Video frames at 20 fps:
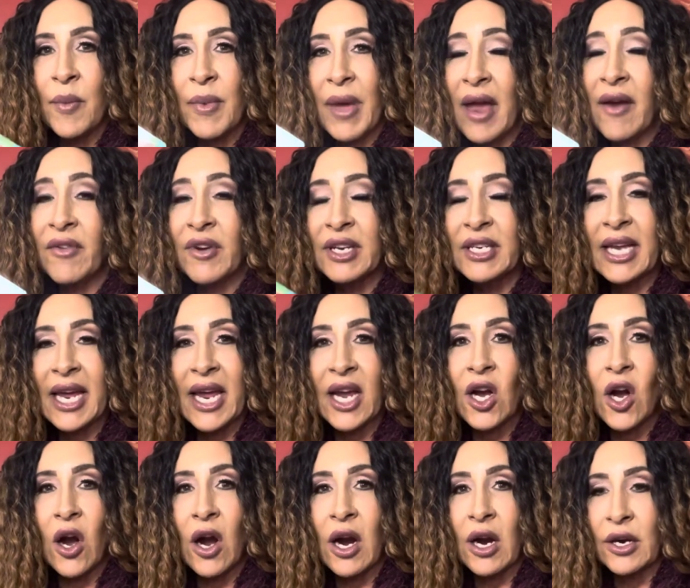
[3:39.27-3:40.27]
everyday
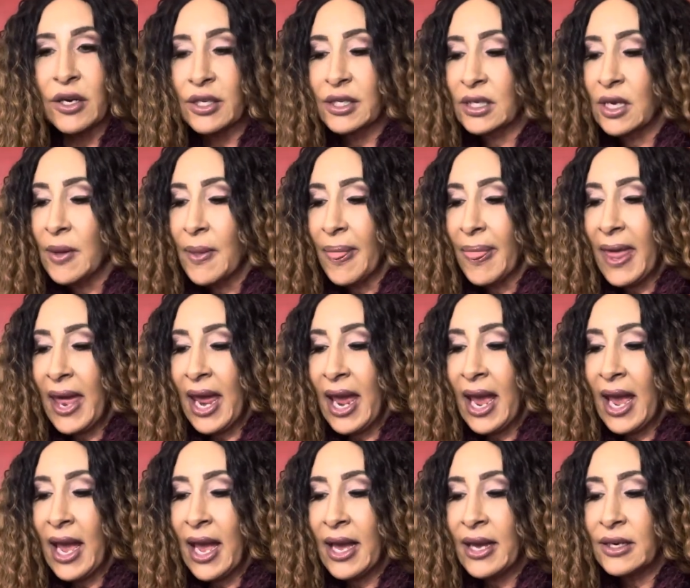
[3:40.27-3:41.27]
cards.
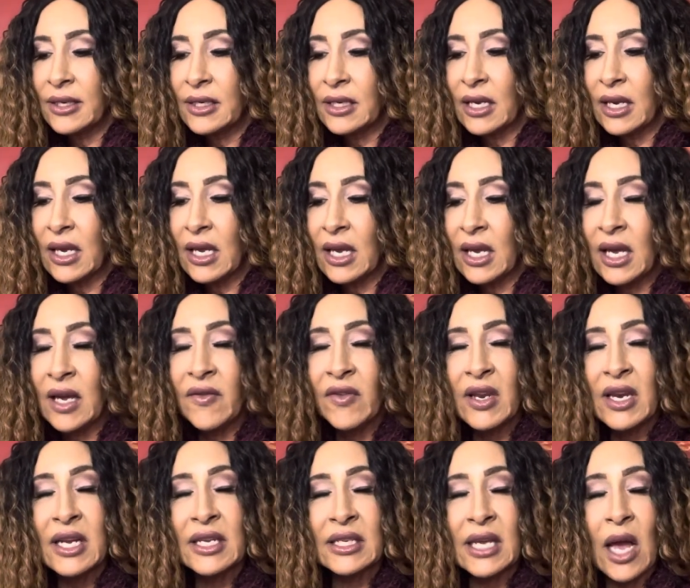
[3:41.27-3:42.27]
And even
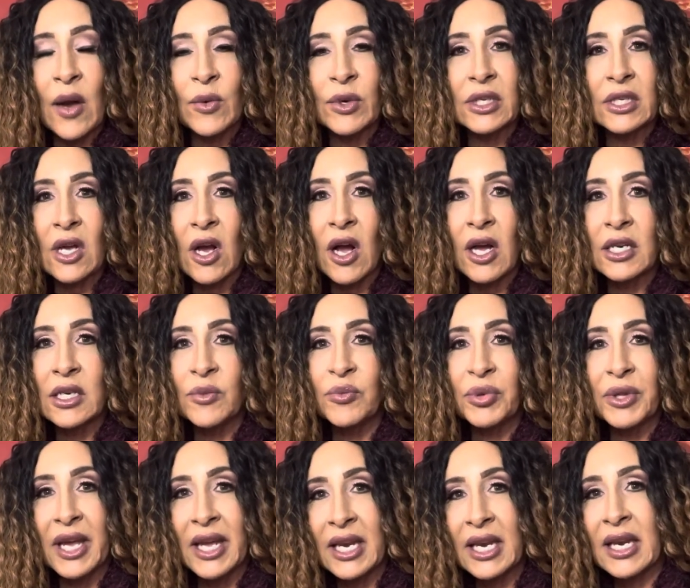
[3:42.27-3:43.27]
as I was
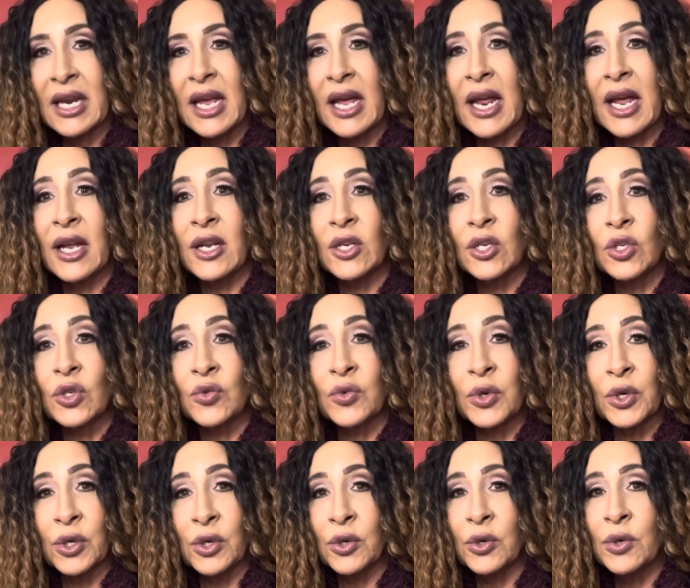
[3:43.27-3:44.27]
contemplating it and
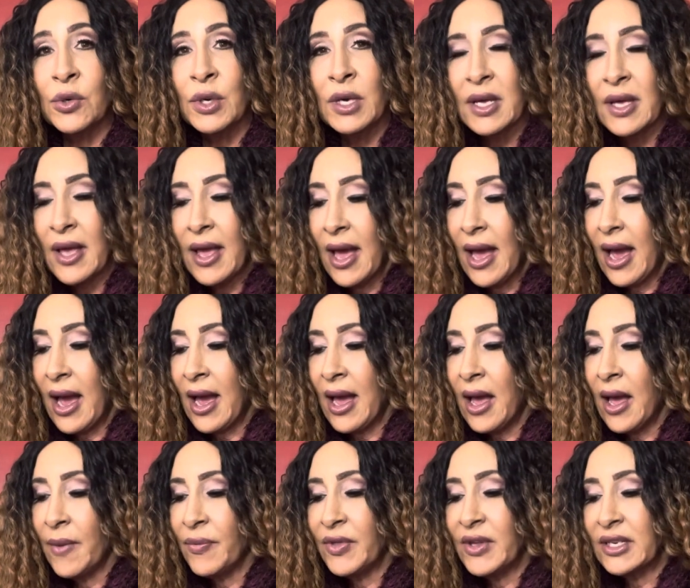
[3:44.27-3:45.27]
drew,
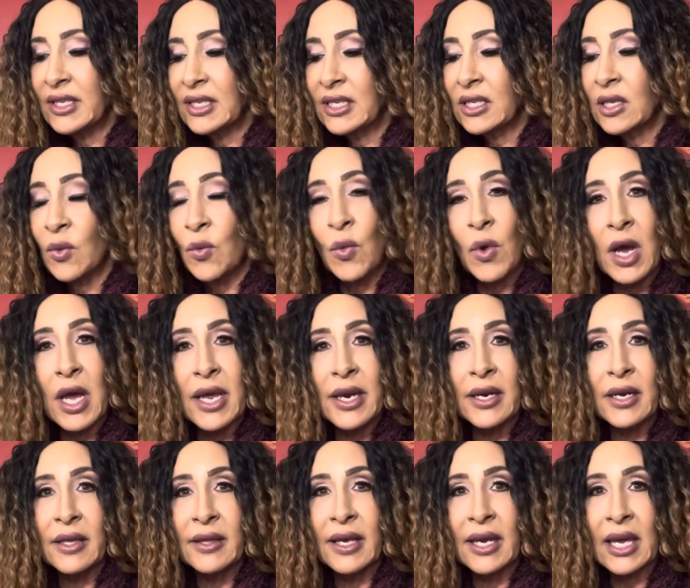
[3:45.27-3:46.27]
this is the
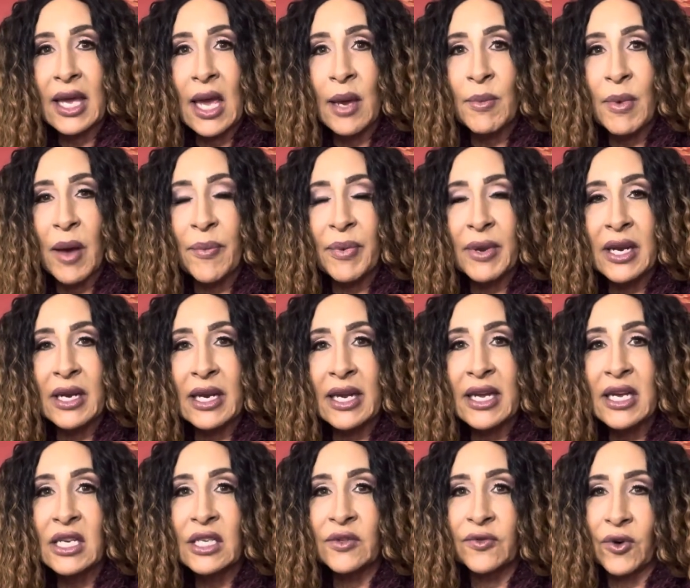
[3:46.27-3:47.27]
one that came up, and it
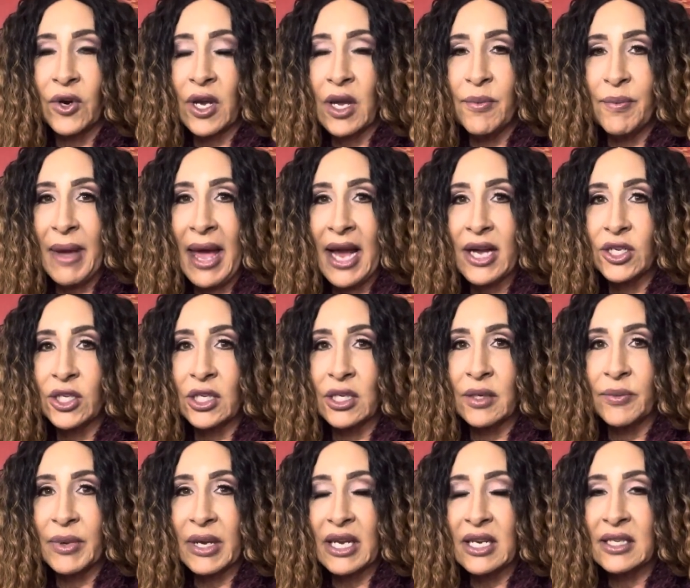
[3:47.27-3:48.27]
is for compassion,
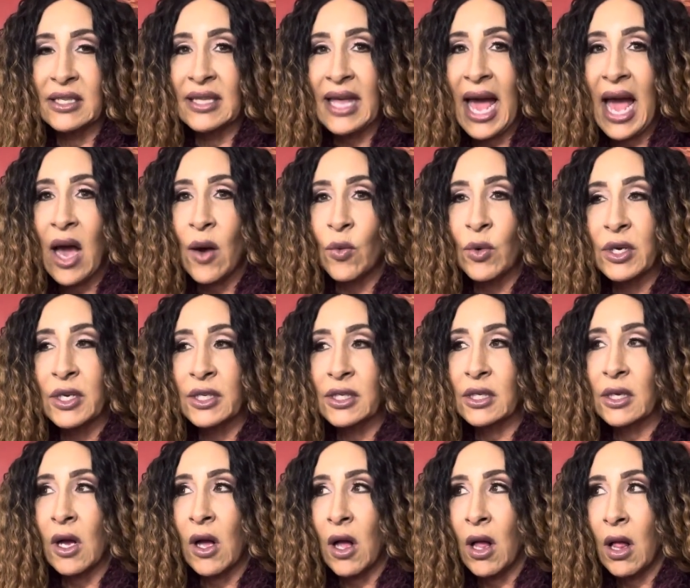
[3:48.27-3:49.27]
because that was
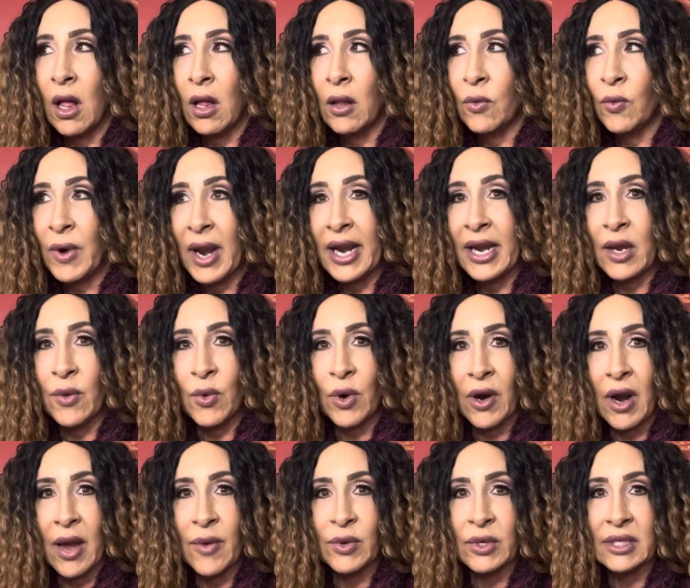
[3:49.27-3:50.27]
already where
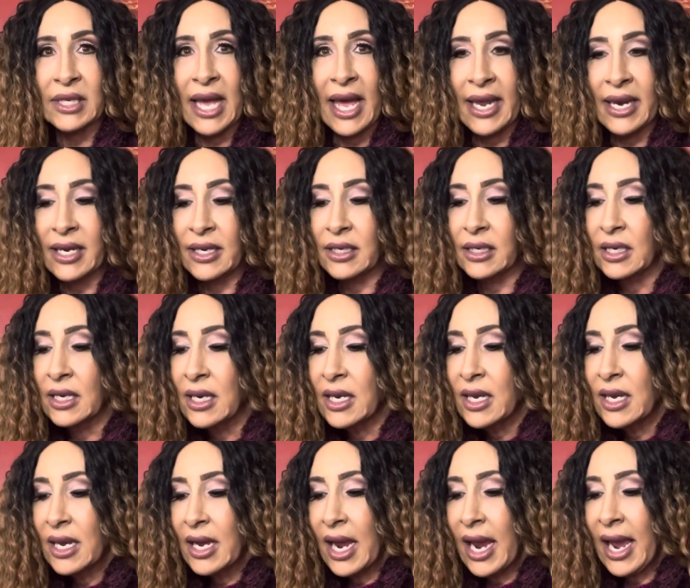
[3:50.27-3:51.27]
I was headed.
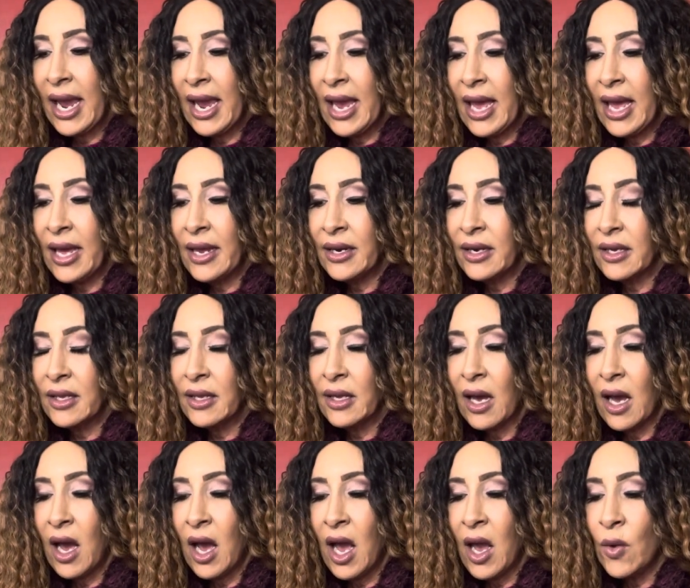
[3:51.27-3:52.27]
And
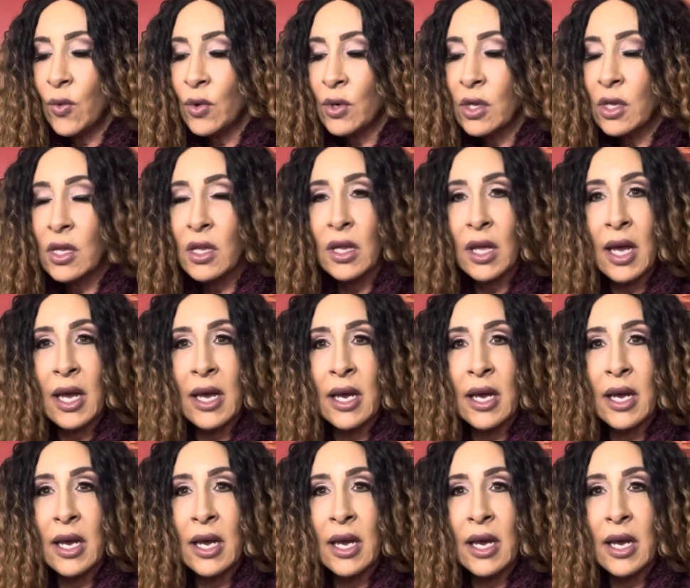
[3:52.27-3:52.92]
I will,